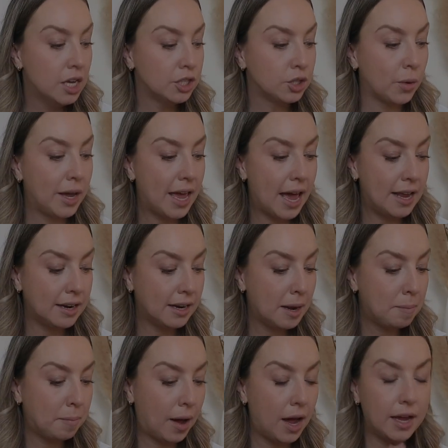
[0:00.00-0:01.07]
So I ended
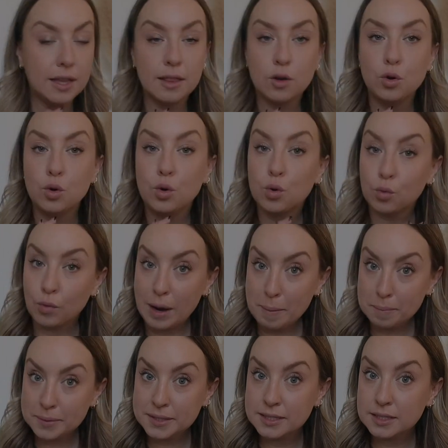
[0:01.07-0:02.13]
up buying little
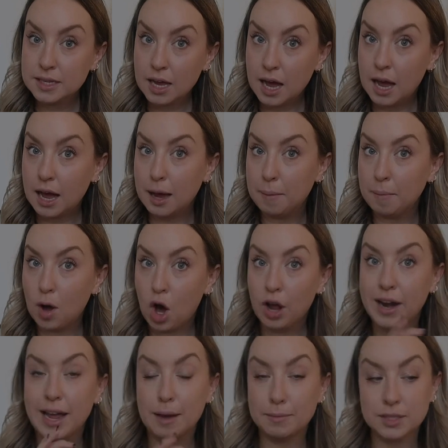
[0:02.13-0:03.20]
grips
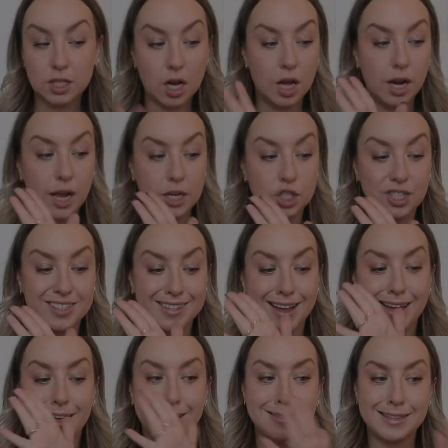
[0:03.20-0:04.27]
on Amazon and just
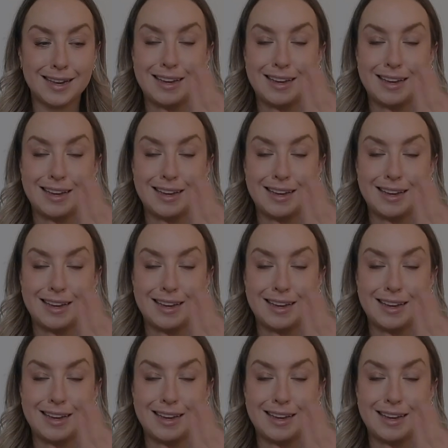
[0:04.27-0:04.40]
like